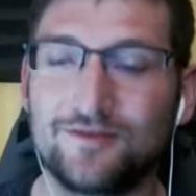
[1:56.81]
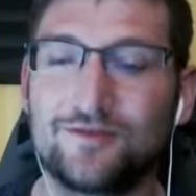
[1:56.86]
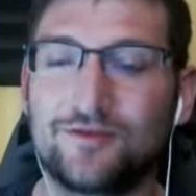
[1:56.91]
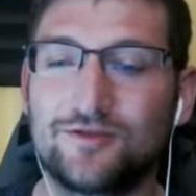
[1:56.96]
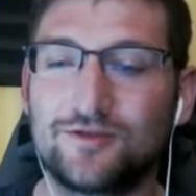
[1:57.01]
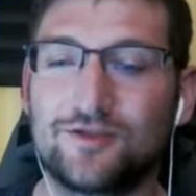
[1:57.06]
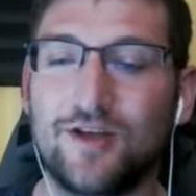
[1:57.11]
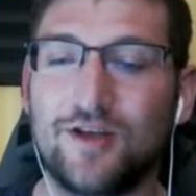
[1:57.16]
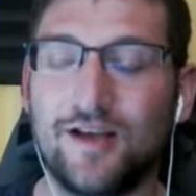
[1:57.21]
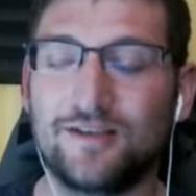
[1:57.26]

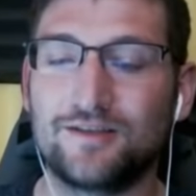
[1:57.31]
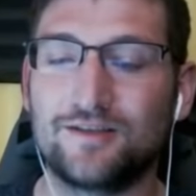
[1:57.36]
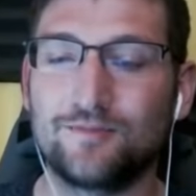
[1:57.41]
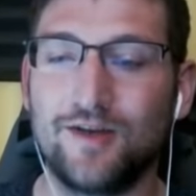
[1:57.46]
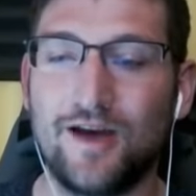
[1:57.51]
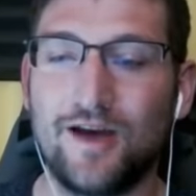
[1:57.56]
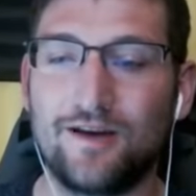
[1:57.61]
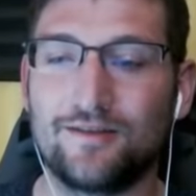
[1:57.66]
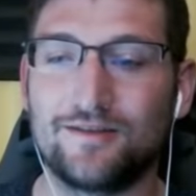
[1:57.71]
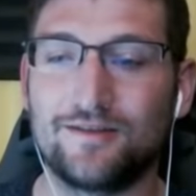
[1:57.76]
Shine some
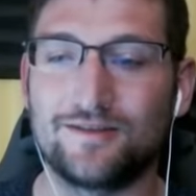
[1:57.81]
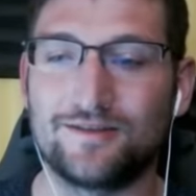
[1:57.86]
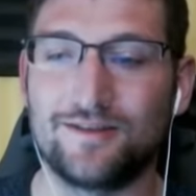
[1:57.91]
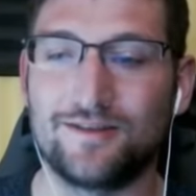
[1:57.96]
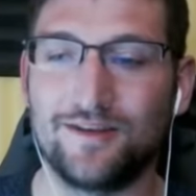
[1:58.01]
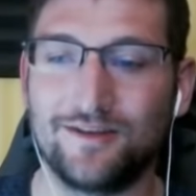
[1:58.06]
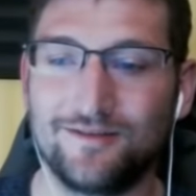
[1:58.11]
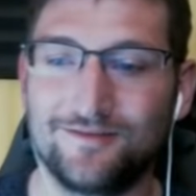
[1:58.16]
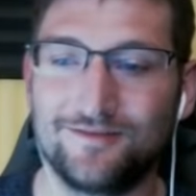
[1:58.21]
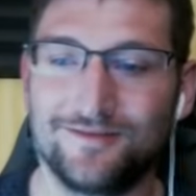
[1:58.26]
light on this
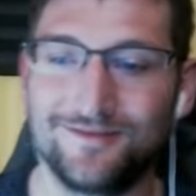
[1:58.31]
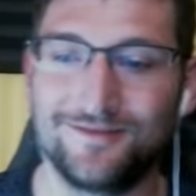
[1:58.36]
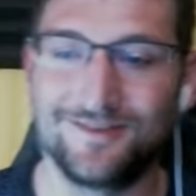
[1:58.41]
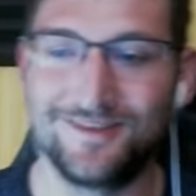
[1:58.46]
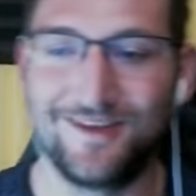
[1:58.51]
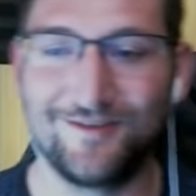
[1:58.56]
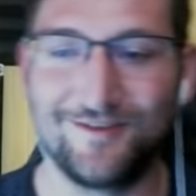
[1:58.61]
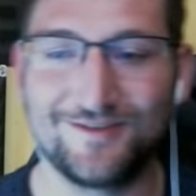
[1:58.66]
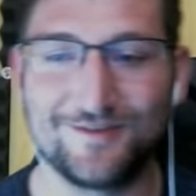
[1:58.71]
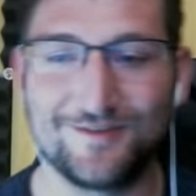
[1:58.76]
thing.
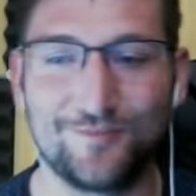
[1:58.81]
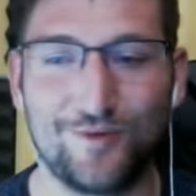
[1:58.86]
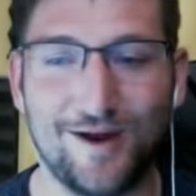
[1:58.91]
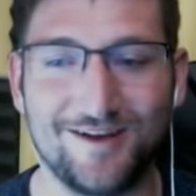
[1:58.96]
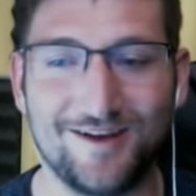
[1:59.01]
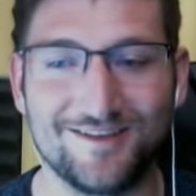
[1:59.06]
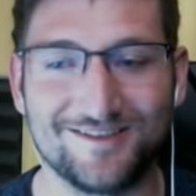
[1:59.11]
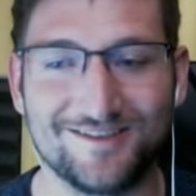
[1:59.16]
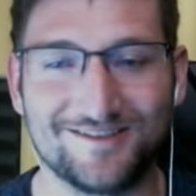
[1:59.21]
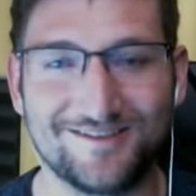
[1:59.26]
Give us some
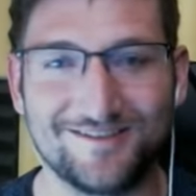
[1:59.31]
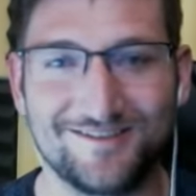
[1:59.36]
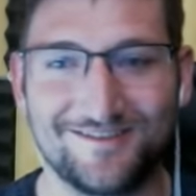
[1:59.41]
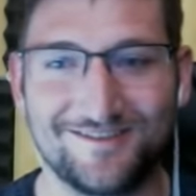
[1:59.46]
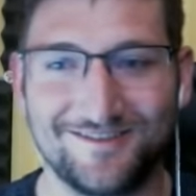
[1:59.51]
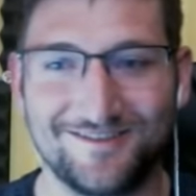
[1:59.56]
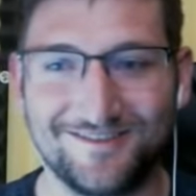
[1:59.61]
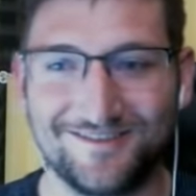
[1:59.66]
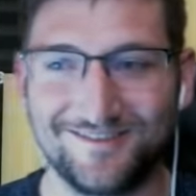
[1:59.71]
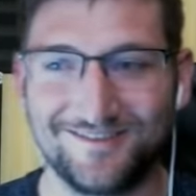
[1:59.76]
brightness.
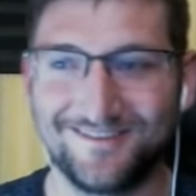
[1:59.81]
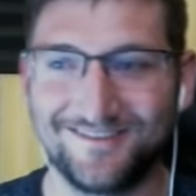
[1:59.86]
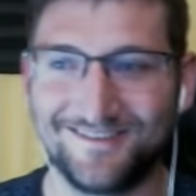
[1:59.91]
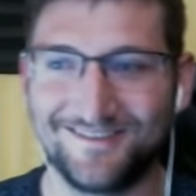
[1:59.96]
Man.